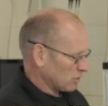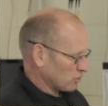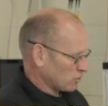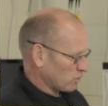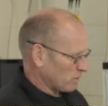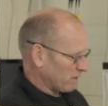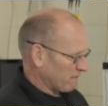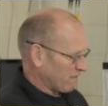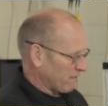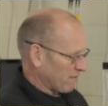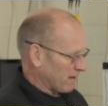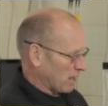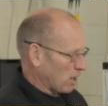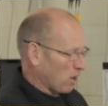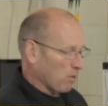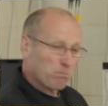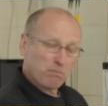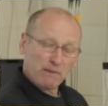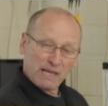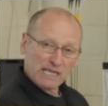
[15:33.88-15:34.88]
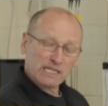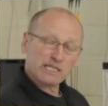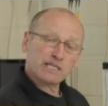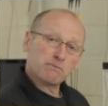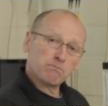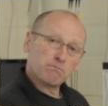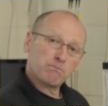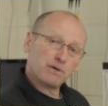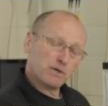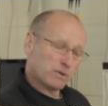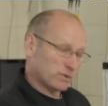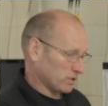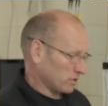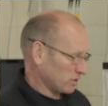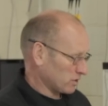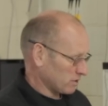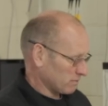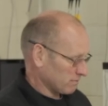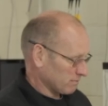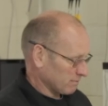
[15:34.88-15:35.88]
to a very complex
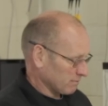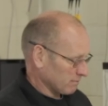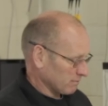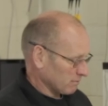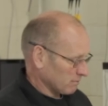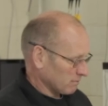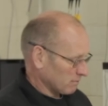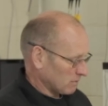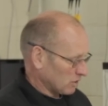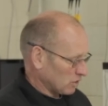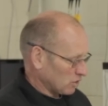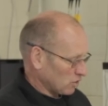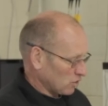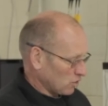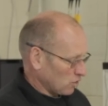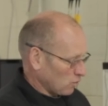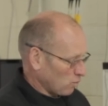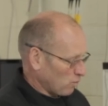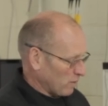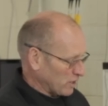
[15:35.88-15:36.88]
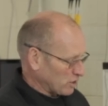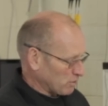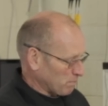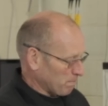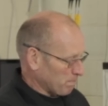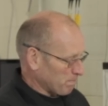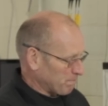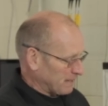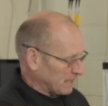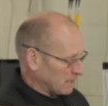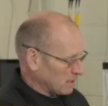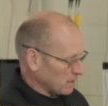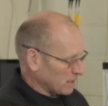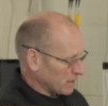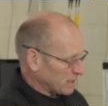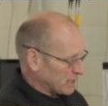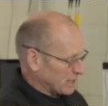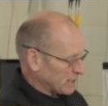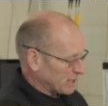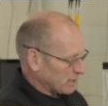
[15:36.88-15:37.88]
component which
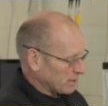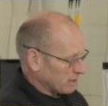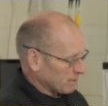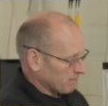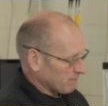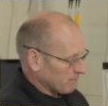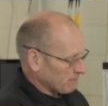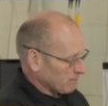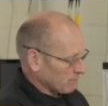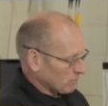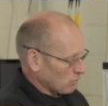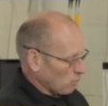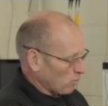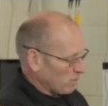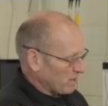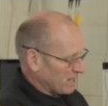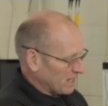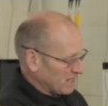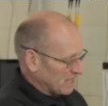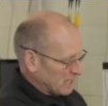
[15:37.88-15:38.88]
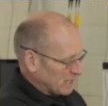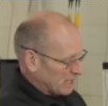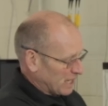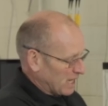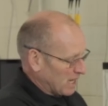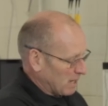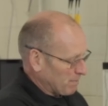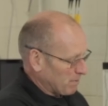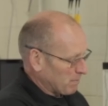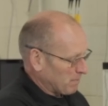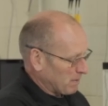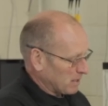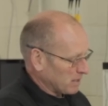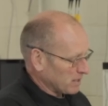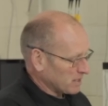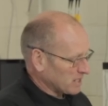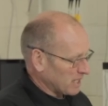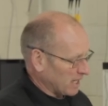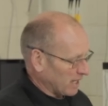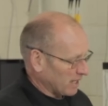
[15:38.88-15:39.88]
builds within its
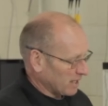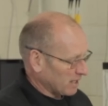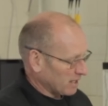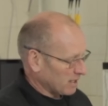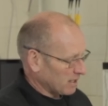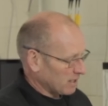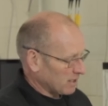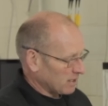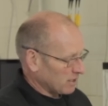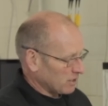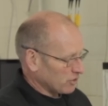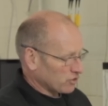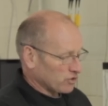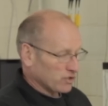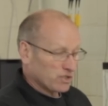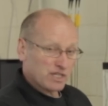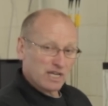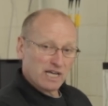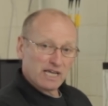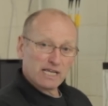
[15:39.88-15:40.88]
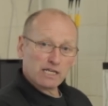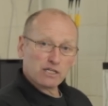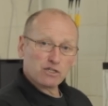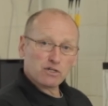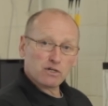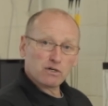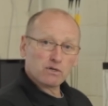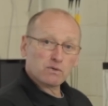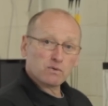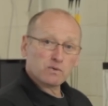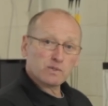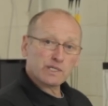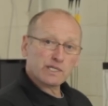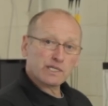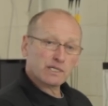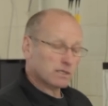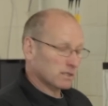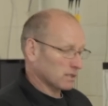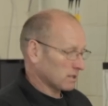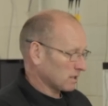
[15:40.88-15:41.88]
capability to
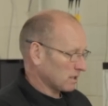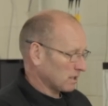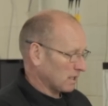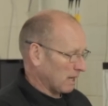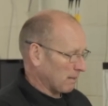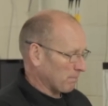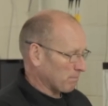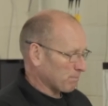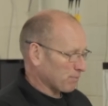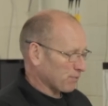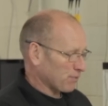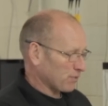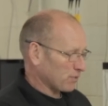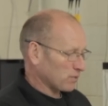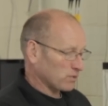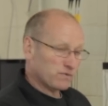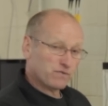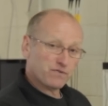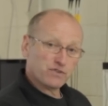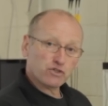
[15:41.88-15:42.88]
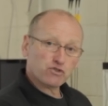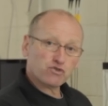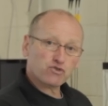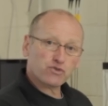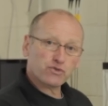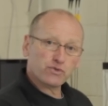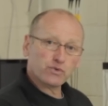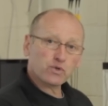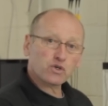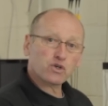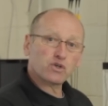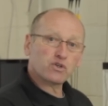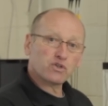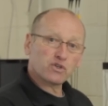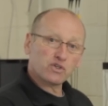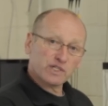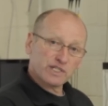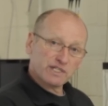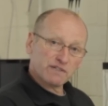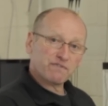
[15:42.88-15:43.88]
diagnose and prove the true
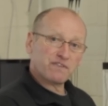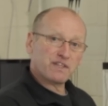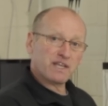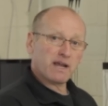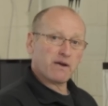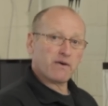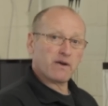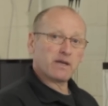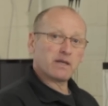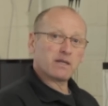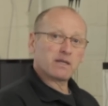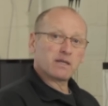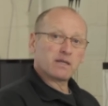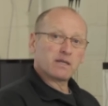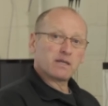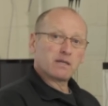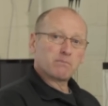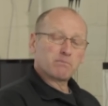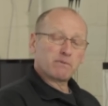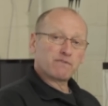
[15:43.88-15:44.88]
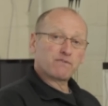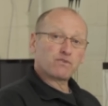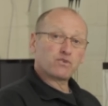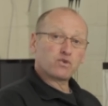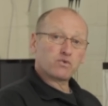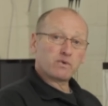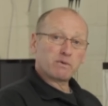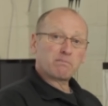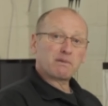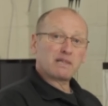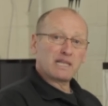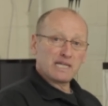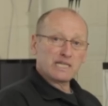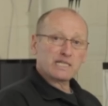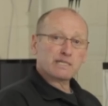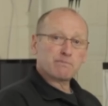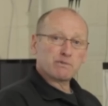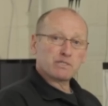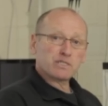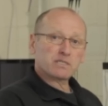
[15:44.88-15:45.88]
cause of the error before
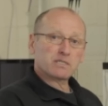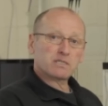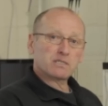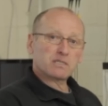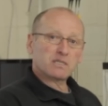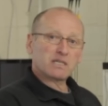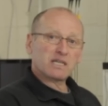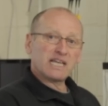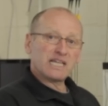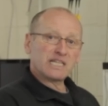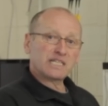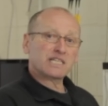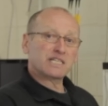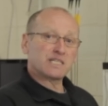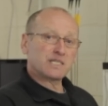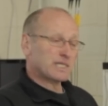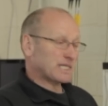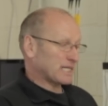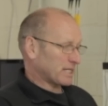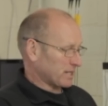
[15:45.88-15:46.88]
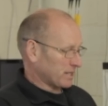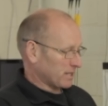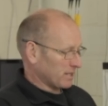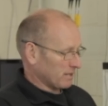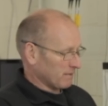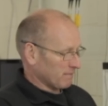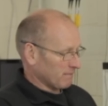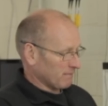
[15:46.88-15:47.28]
replacement is considered.